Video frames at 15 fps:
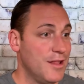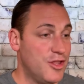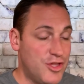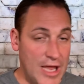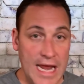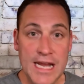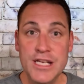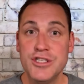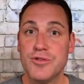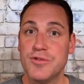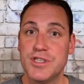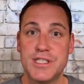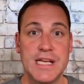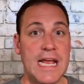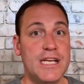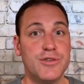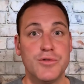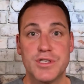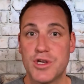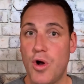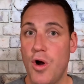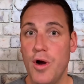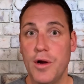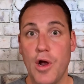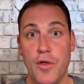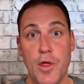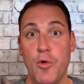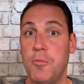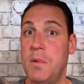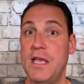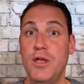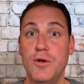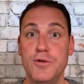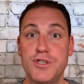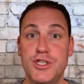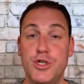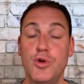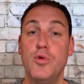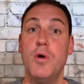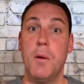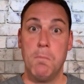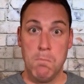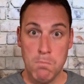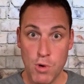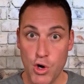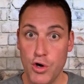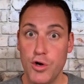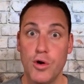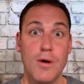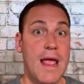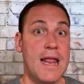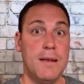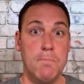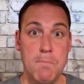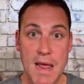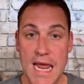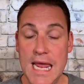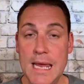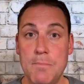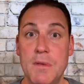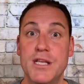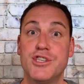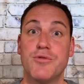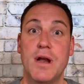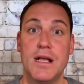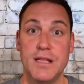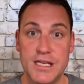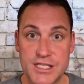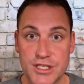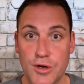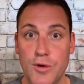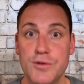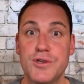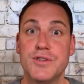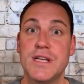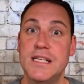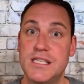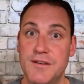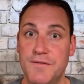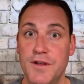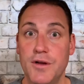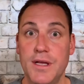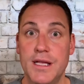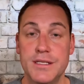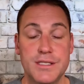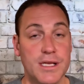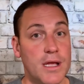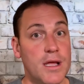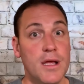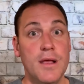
dangerous cargo that would be used to murder and maim Israeli soldiers and civilians?